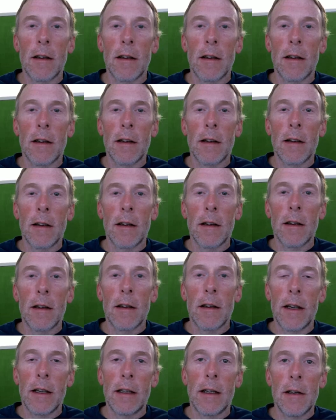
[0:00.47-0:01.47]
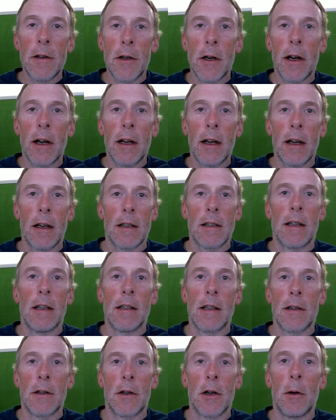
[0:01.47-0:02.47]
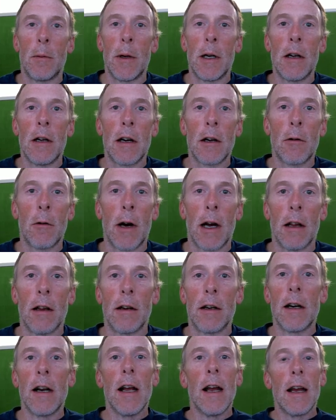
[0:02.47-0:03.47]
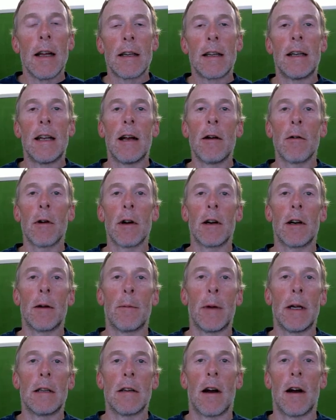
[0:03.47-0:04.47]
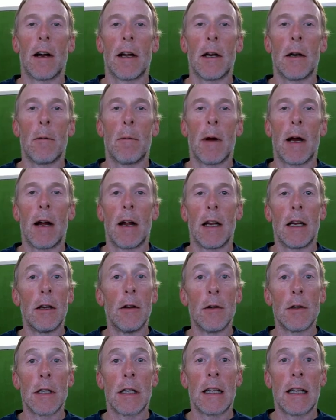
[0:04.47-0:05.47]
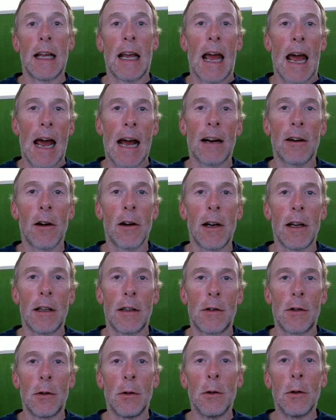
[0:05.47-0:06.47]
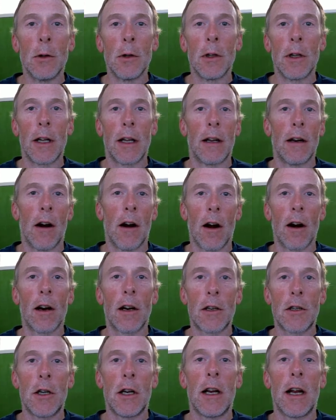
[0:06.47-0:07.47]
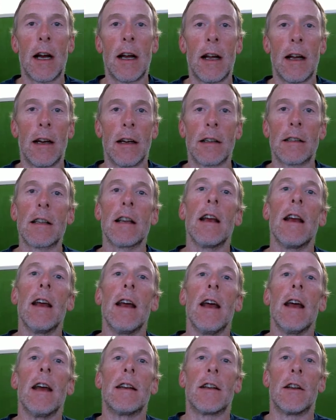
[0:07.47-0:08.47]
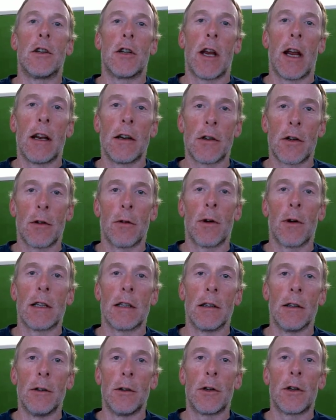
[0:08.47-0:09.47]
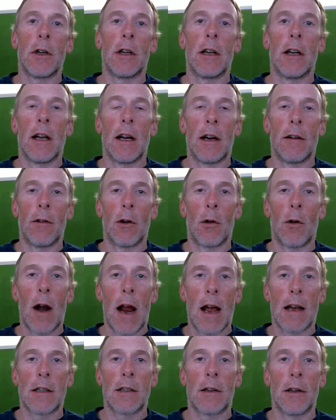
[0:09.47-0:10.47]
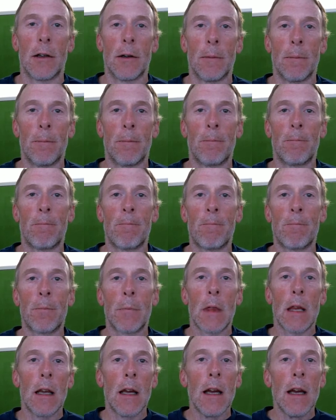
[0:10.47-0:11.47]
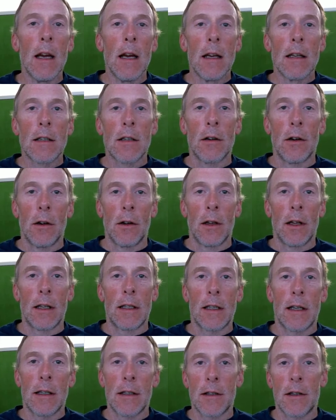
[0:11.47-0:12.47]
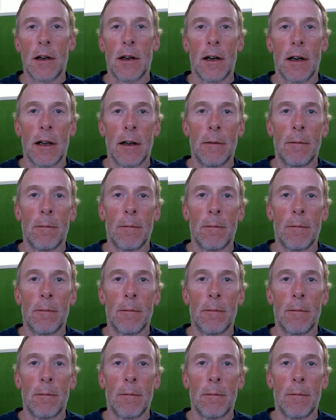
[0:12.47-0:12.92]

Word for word: Welcome back to Lightning GIS. This is Toby Dogwiler. Today we're going to be talking about using the aggregate tool in ArcGIS to change the resolution of a raster. So let's get started.